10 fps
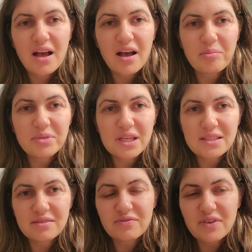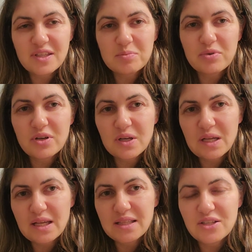updates on Facebook,
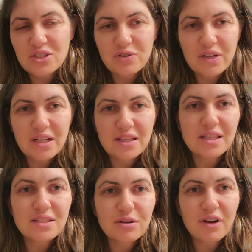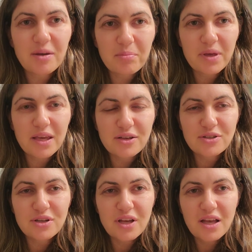and I just created an Instagram
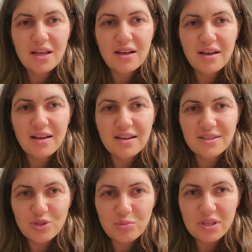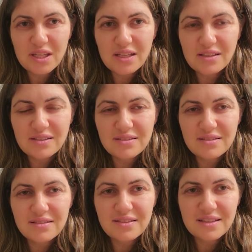page, Soma
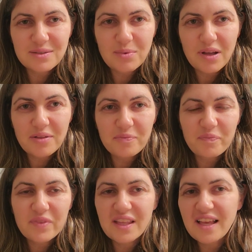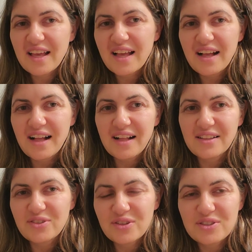Nails as well. I'll
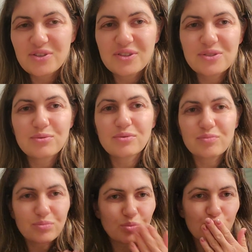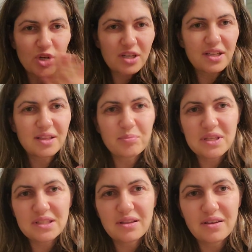talk to you all soon.
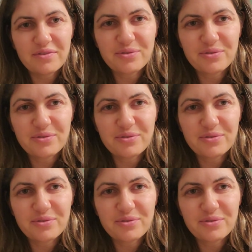Peace and love.